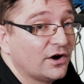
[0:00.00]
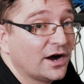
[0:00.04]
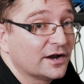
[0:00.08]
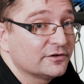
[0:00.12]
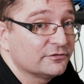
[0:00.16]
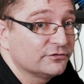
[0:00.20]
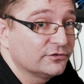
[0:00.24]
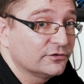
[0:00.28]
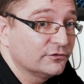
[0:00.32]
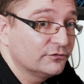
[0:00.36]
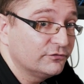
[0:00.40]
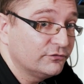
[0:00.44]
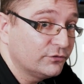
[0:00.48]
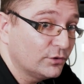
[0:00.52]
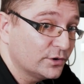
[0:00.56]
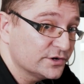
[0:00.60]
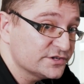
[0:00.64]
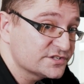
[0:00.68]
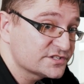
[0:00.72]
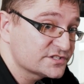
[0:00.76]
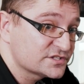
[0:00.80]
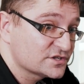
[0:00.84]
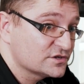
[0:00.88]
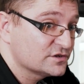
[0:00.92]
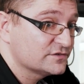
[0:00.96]
fine for
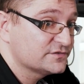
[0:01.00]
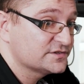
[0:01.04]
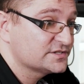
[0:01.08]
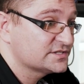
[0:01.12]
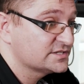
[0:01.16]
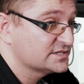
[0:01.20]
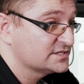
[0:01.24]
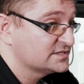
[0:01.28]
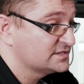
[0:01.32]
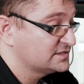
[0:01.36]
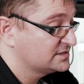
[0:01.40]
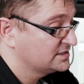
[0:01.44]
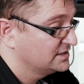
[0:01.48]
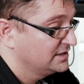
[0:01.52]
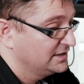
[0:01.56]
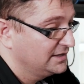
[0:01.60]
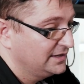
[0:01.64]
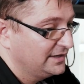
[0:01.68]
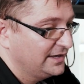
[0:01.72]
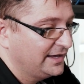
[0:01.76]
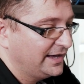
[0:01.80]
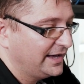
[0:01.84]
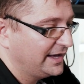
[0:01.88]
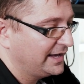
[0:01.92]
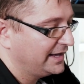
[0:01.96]
voice services,
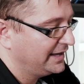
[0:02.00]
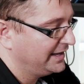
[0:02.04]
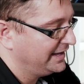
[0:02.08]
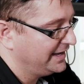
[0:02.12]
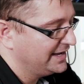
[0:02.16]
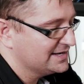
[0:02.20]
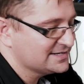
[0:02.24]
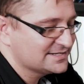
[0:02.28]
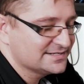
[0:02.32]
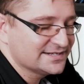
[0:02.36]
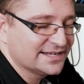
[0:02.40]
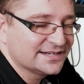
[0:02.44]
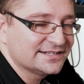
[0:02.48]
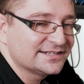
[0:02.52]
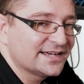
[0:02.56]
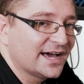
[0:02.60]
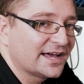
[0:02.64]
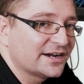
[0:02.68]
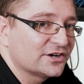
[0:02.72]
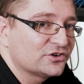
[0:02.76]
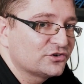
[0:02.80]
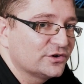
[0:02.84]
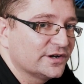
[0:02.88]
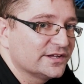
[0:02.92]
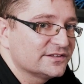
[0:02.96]
uh, internet
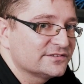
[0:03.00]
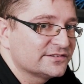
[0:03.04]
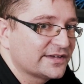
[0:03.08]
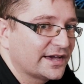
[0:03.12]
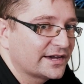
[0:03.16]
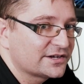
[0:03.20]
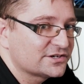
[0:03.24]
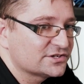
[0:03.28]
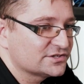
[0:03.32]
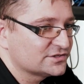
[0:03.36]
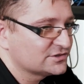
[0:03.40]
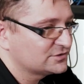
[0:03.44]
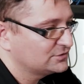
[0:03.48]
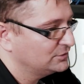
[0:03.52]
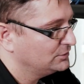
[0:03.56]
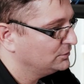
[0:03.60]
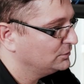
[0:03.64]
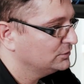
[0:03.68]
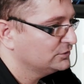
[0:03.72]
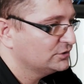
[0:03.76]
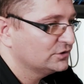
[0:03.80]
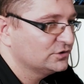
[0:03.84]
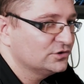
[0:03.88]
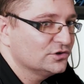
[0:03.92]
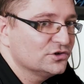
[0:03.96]
data transactions,
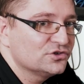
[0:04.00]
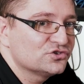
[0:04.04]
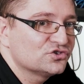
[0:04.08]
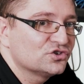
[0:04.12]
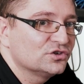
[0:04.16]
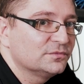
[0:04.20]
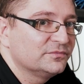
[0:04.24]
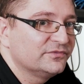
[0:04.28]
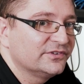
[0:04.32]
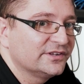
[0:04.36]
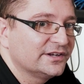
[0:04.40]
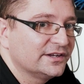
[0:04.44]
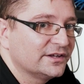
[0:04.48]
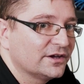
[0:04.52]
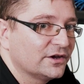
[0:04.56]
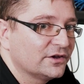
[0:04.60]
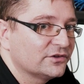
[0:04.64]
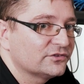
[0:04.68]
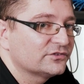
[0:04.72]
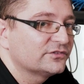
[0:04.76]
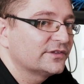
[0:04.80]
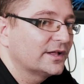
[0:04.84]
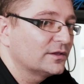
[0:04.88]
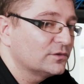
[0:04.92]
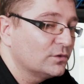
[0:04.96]
or your YouTube
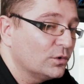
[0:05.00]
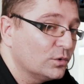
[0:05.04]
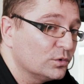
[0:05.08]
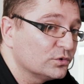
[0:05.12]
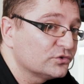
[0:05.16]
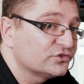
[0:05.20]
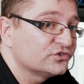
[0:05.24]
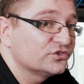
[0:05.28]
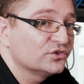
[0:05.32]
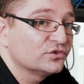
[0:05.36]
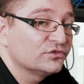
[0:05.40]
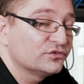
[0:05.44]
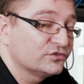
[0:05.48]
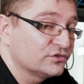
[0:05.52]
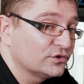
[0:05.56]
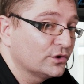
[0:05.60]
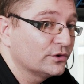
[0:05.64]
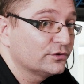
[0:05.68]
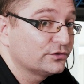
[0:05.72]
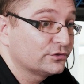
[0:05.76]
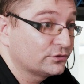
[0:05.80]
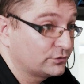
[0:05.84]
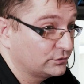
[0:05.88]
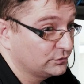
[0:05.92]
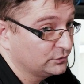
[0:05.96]
videos, they'll all still
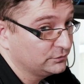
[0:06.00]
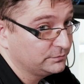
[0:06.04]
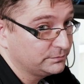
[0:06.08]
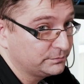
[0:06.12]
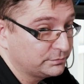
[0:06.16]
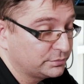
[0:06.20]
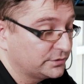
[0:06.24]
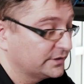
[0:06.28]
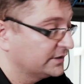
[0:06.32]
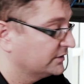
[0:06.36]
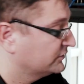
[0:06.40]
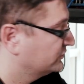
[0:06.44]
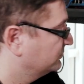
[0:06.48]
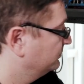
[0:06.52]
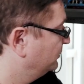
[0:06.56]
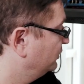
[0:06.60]
flow through pretty